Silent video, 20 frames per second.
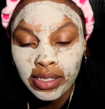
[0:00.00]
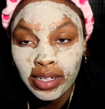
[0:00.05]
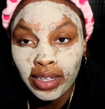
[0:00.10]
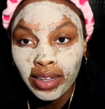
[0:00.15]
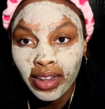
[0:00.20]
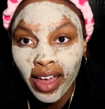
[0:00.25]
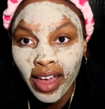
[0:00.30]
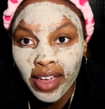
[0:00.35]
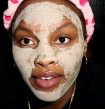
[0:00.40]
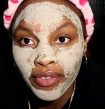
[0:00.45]
to
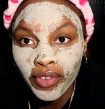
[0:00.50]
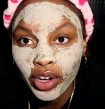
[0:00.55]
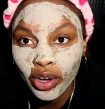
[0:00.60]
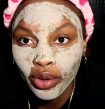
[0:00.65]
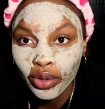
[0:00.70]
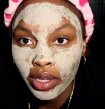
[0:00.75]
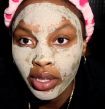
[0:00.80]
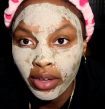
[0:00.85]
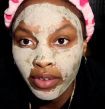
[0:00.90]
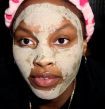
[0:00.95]
life, and
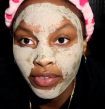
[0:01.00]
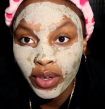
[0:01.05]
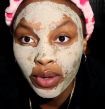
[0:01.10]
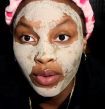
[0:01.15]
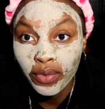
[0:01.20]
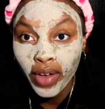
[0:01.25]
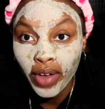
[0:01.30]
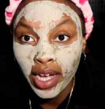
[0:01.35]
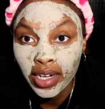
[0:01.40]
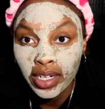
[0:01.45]
only a few
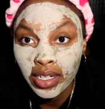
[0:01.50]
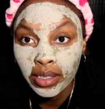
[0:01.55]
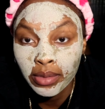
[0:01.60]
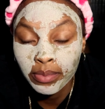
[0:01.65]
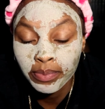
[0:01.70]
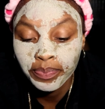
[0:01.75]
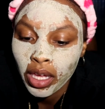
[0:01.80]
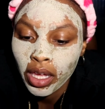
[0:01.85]
find it.